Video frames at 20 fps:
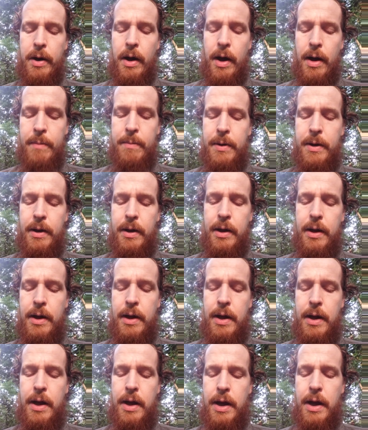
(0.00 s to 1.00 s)
up,
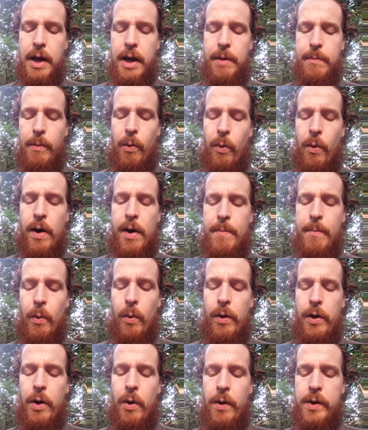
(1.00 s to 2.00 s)
and more
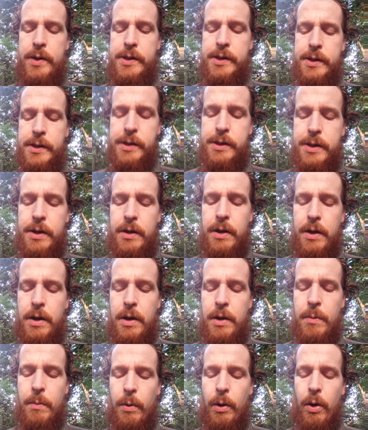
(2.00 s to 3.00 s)
noises
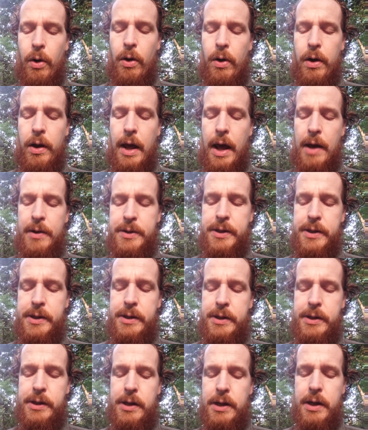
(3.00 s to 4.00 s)
were heard in
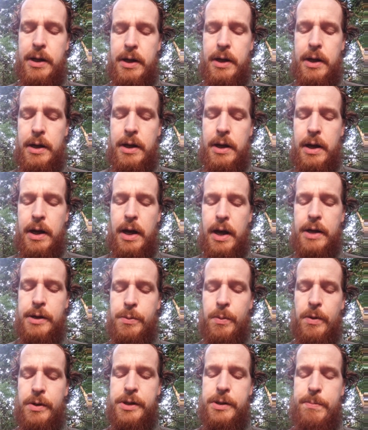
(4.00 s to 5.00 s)
houses as
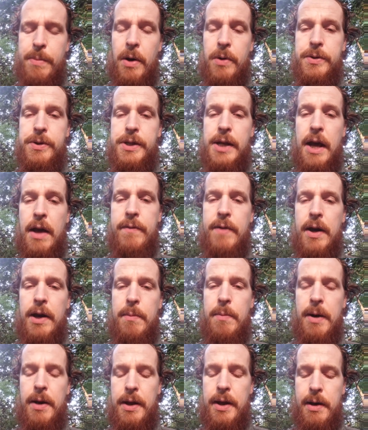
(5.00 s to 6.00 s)
weren't supposed to have
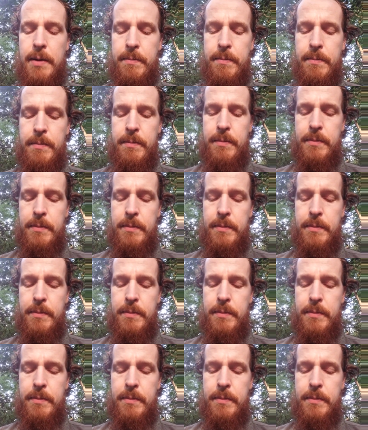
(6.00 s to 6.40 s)
anybody in 'em.